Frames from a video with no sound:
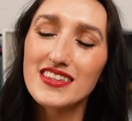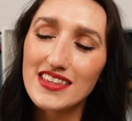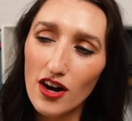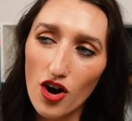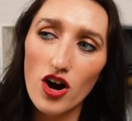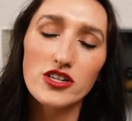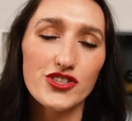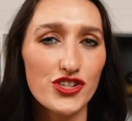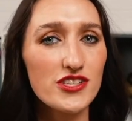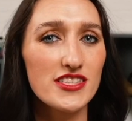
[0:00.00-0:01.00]
There are
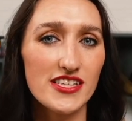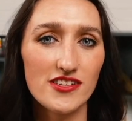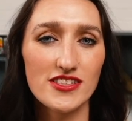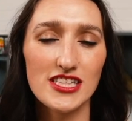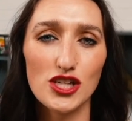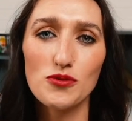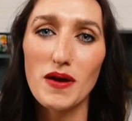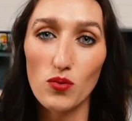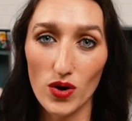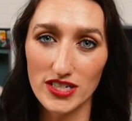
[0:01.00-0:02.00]
certain skills that you
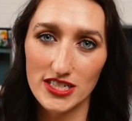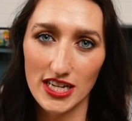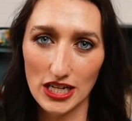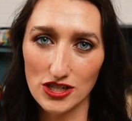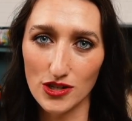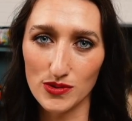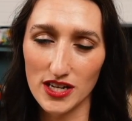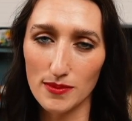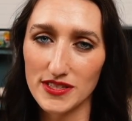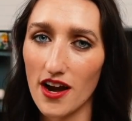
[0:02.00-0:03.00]
may want to take your toe
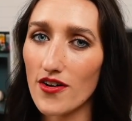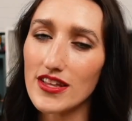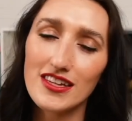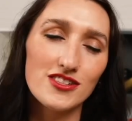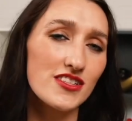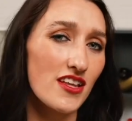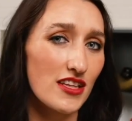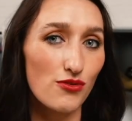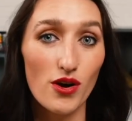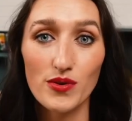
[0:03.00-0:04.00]
stops out, and there's
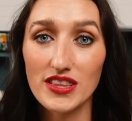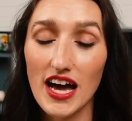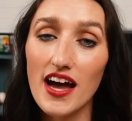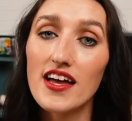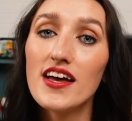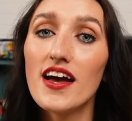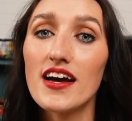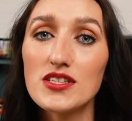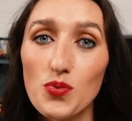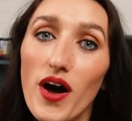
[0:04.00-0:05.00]
nothing wrong with that
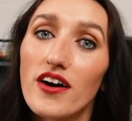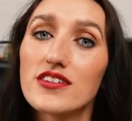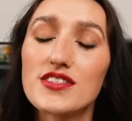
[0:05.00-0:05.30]
as well.